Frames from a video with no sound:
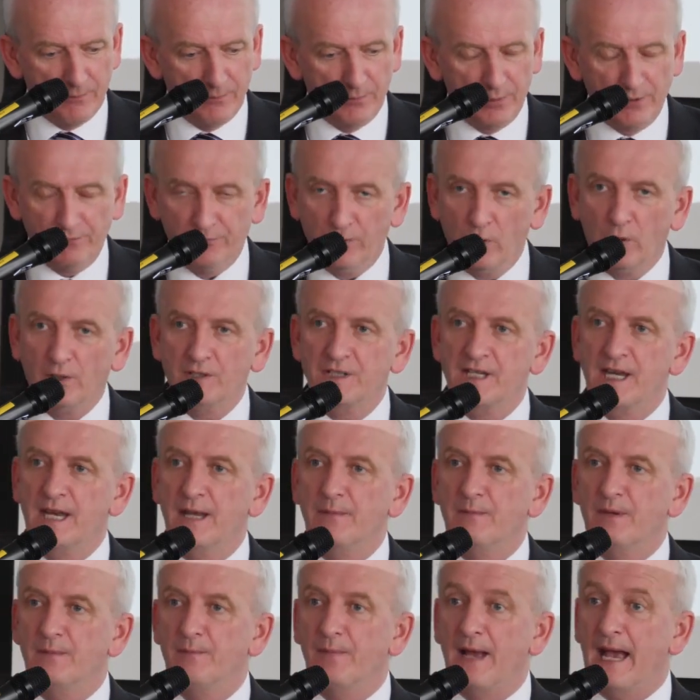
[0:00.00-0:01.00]
before
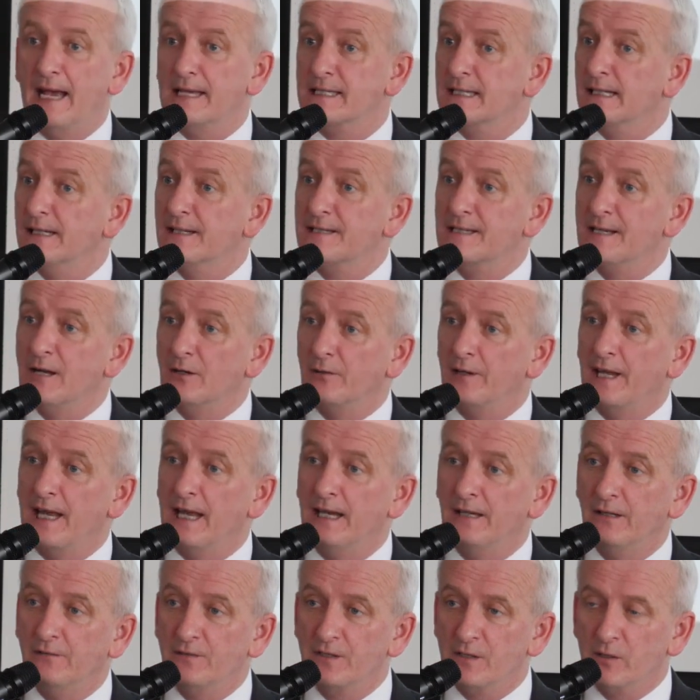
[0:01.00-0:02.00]
Tim, and Pascal is now the
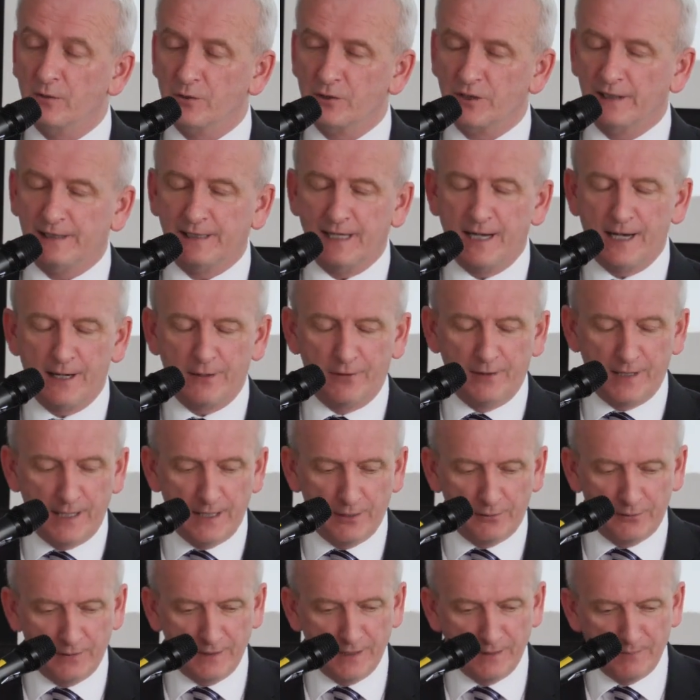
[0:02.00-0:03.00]
head of social care
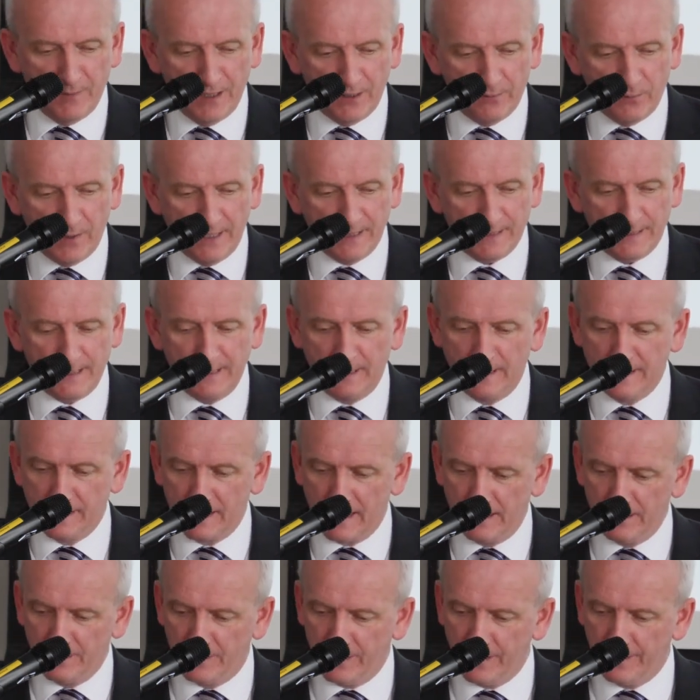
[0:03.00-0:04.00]
here in the Midwest, and he
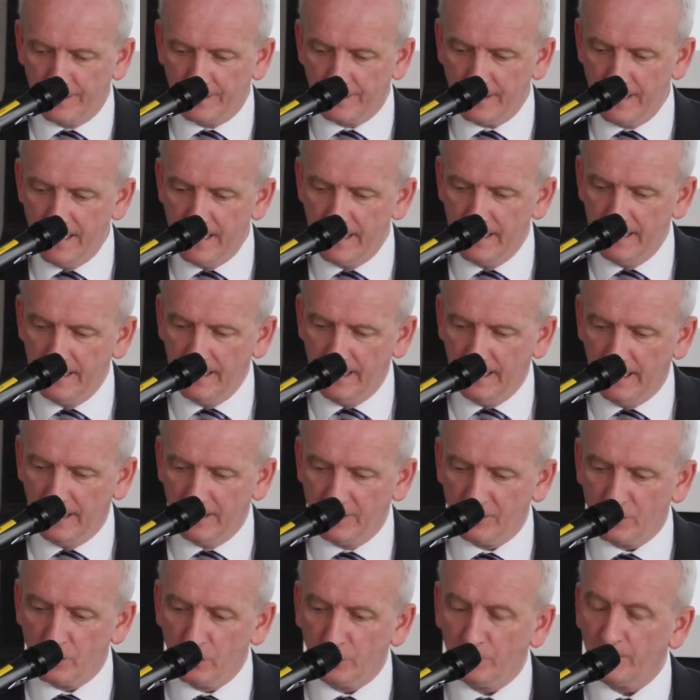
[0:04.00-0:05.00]
sends his
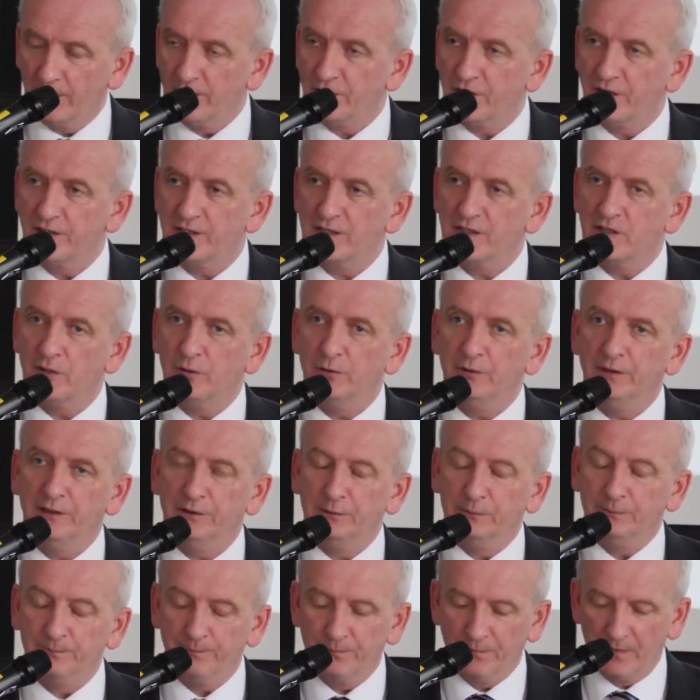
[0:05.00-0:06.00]
good wishes to
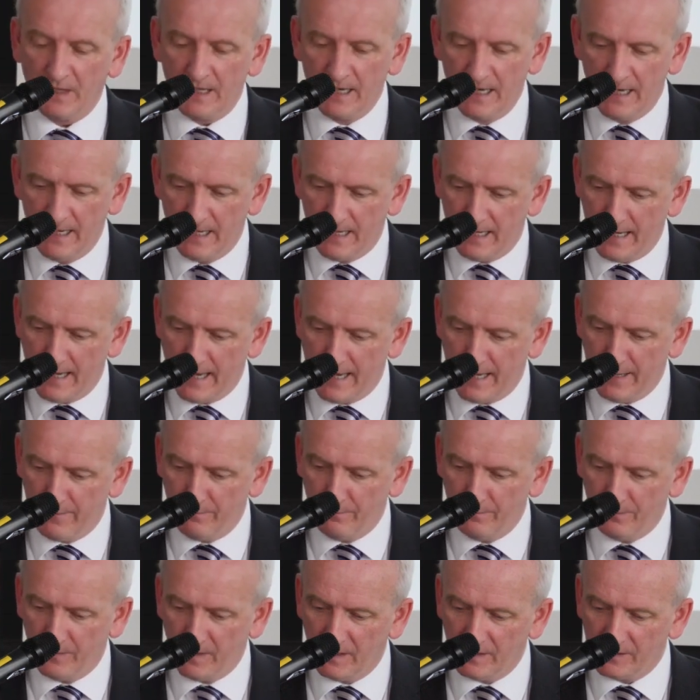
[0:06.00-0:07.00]
you.
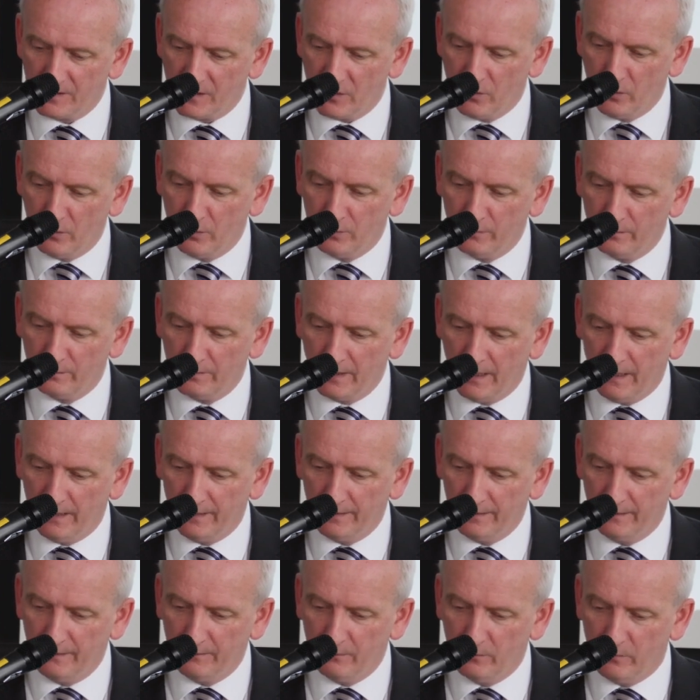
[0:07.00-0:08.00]
So
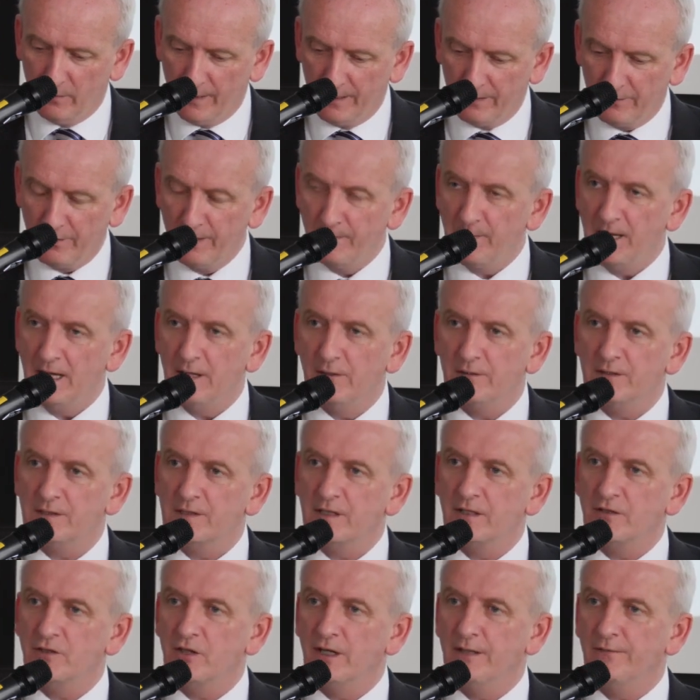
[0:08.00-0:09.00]
whether I'm here
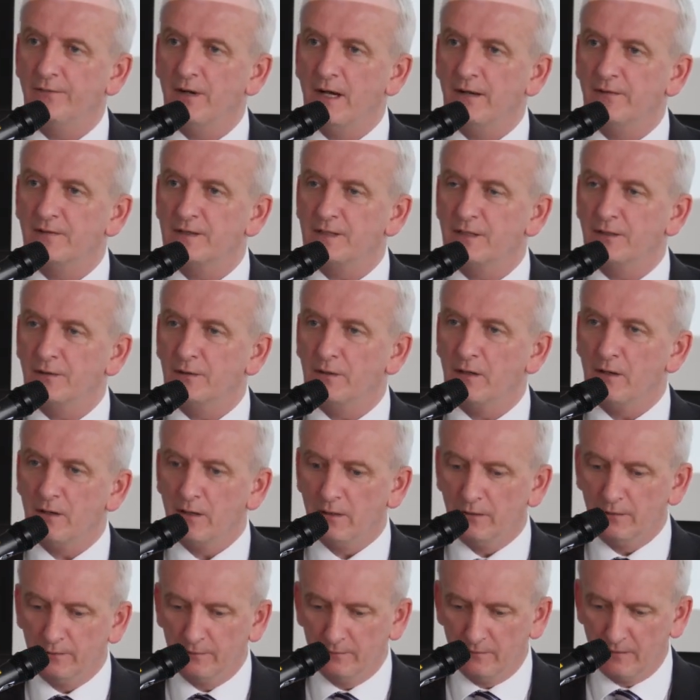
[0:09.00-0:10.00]
as the chief officer
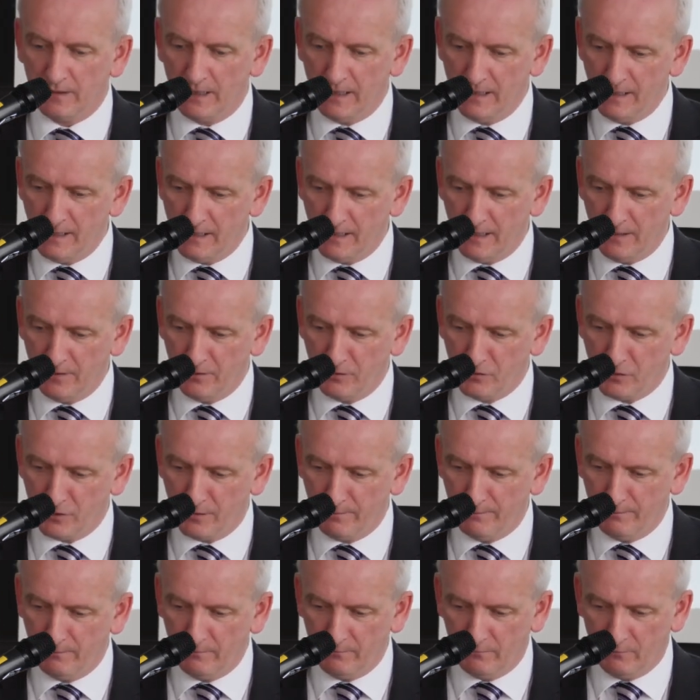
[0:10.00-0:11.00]
or the
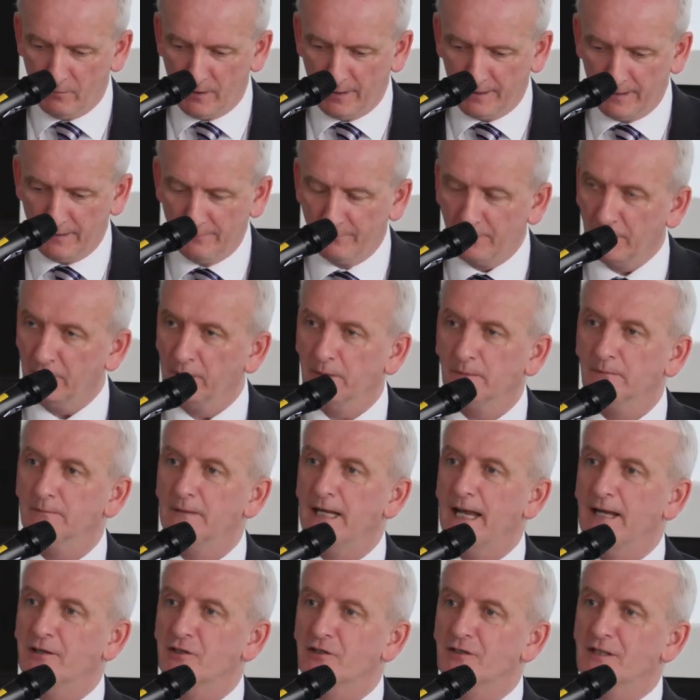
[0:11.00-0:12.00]
interim whatever
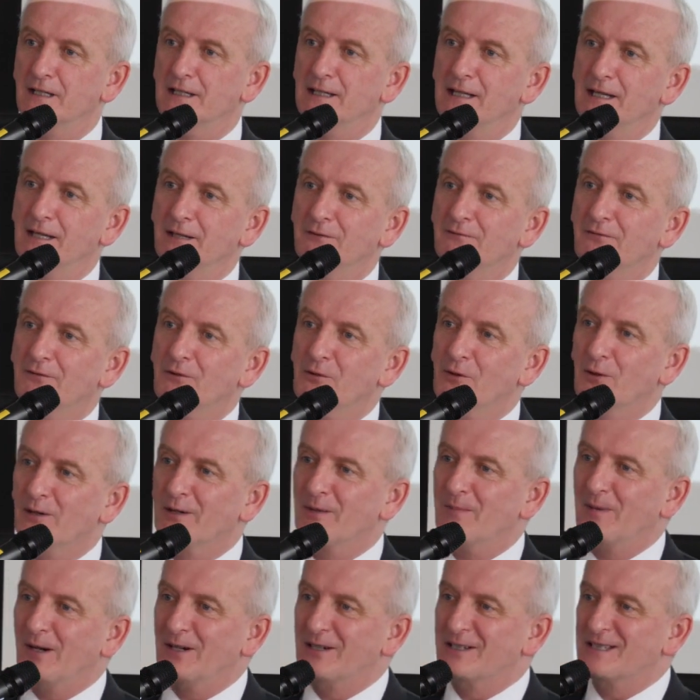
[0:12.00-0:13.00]
national lead for
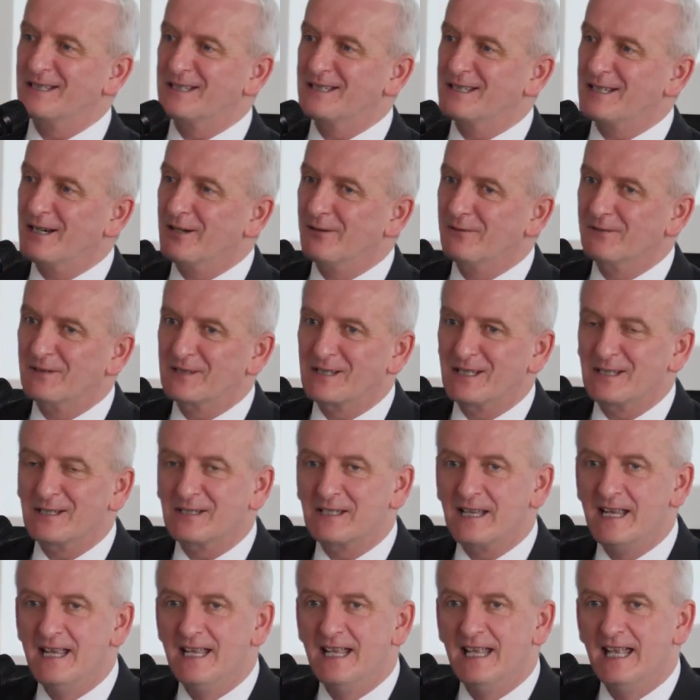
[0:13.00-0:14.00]
older person
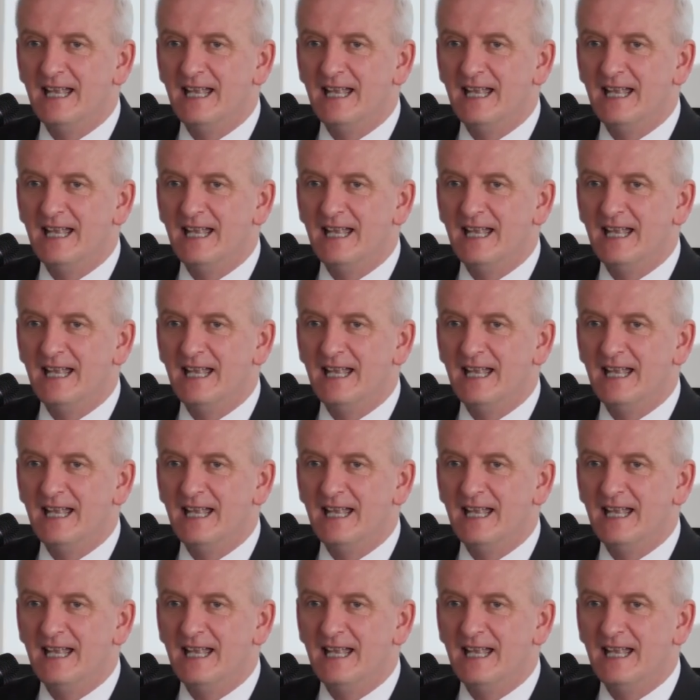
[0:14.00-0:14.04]
services,